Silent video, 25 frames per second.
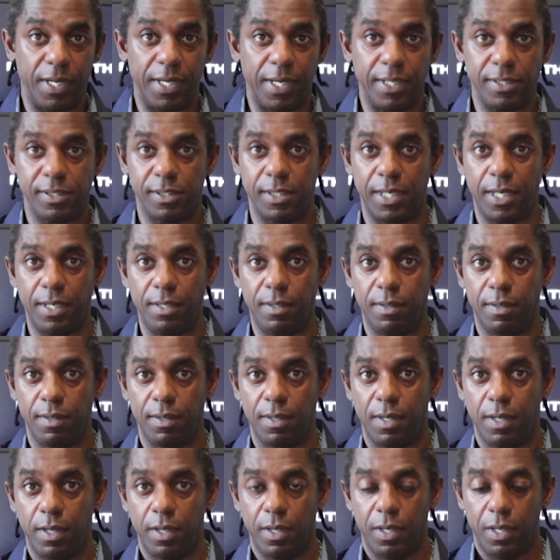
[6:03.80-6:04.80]
are listening,
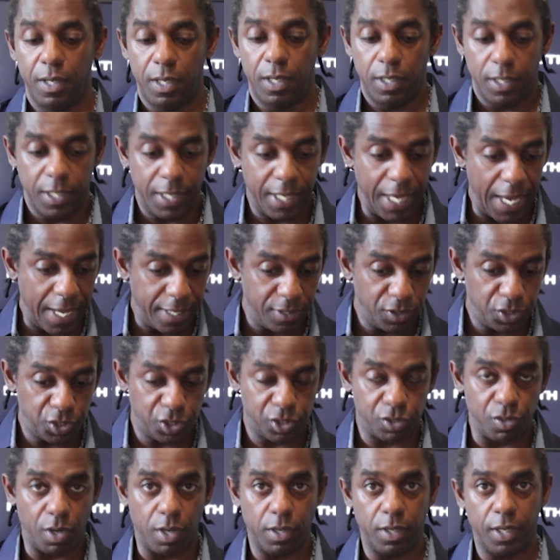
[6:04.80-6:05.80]
you're getting
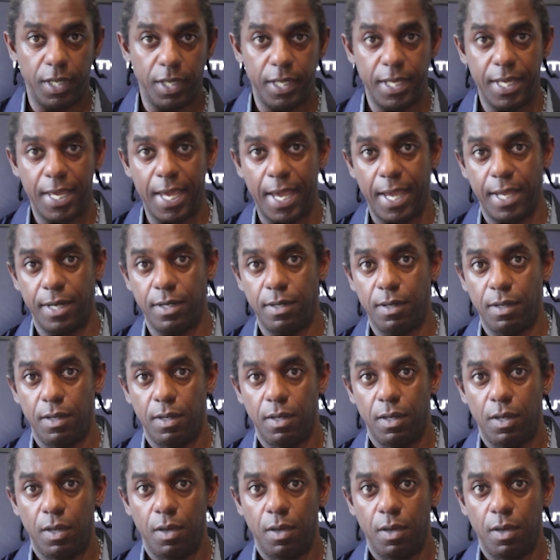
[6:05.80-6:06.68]
stronger, you're getting